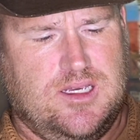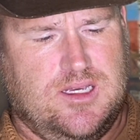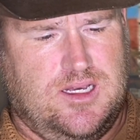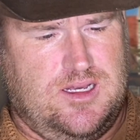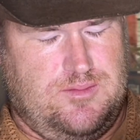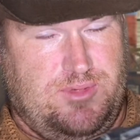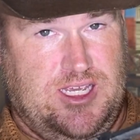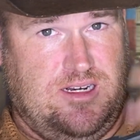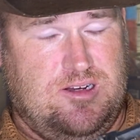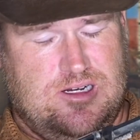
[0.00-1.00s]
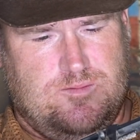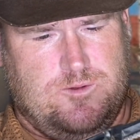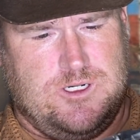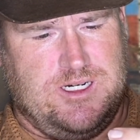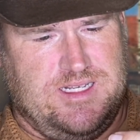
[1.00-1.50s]
and
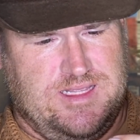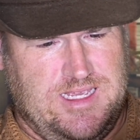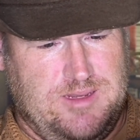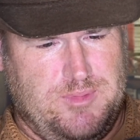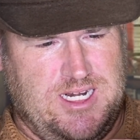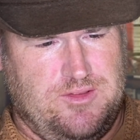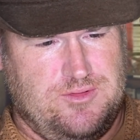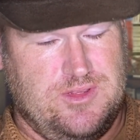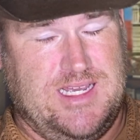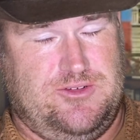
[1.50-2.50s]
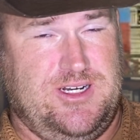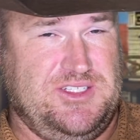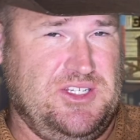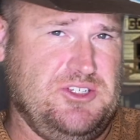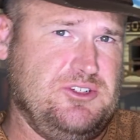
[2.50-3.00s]
onward. They made it through that
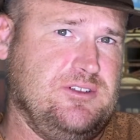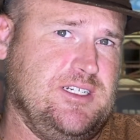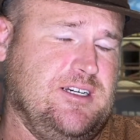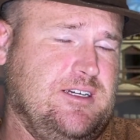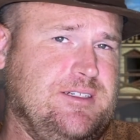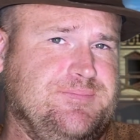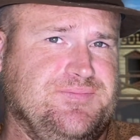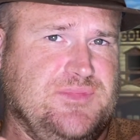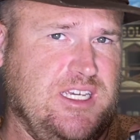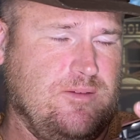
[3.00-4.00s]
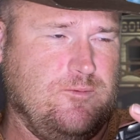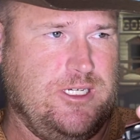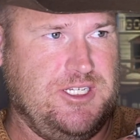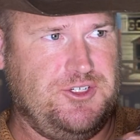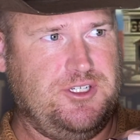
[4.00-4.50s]
transitional era in
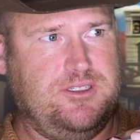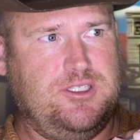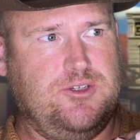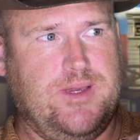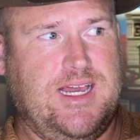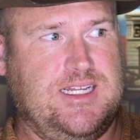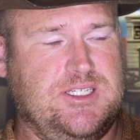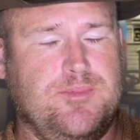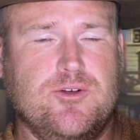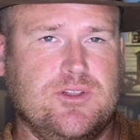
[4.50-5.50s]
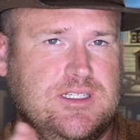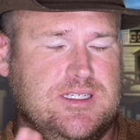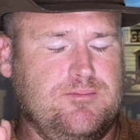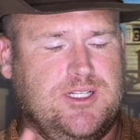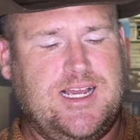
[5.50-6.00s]
which you had smokeless
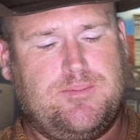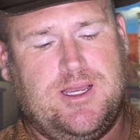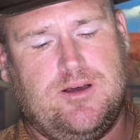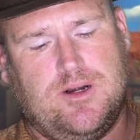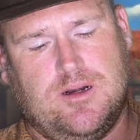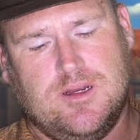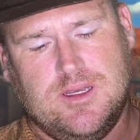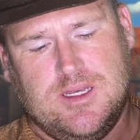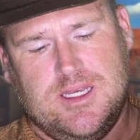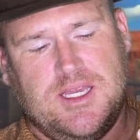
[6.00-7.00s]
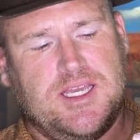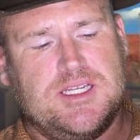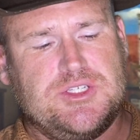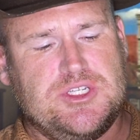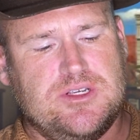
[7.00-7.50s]
and black powder.
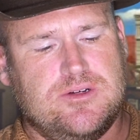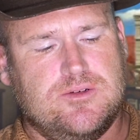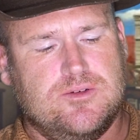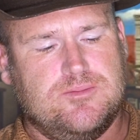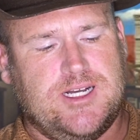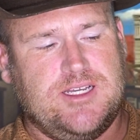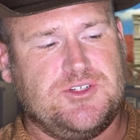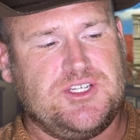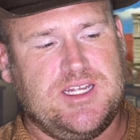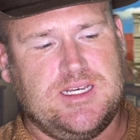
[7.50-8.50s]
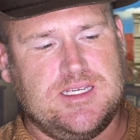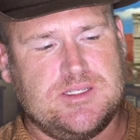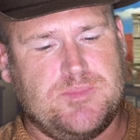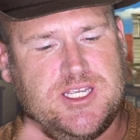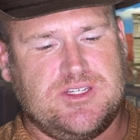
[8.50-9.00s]
And so my understanding is
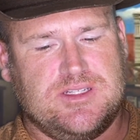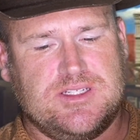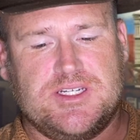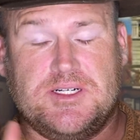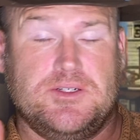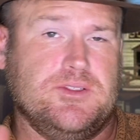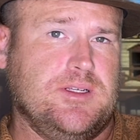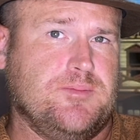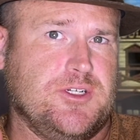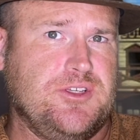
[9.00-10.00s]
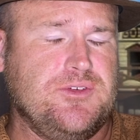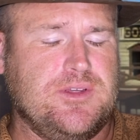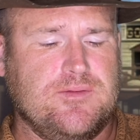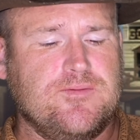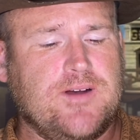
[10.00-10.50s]
based on the serial number, you
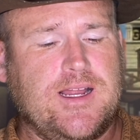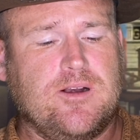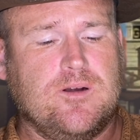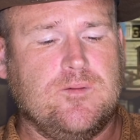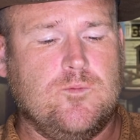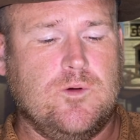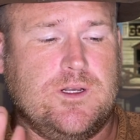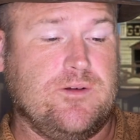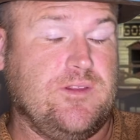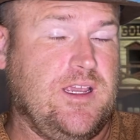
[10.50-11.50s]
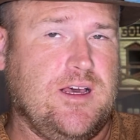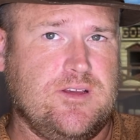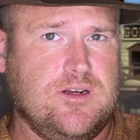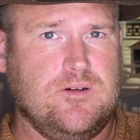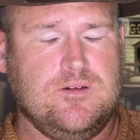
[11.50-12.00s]
can fire one or the
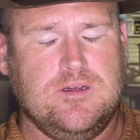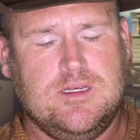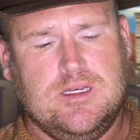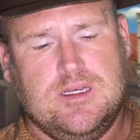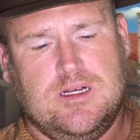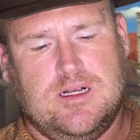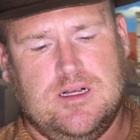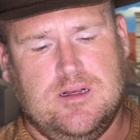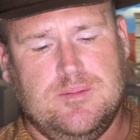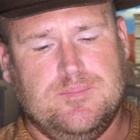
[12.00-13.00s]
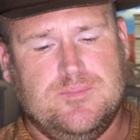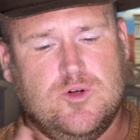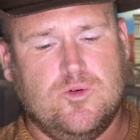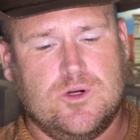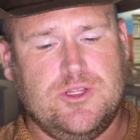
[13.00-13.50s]
other,
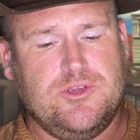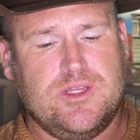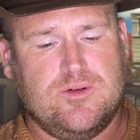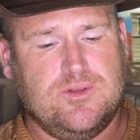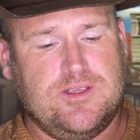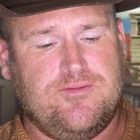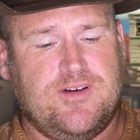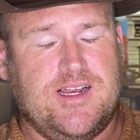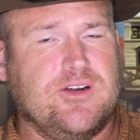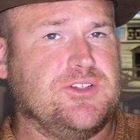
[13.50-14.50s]
or you can only fire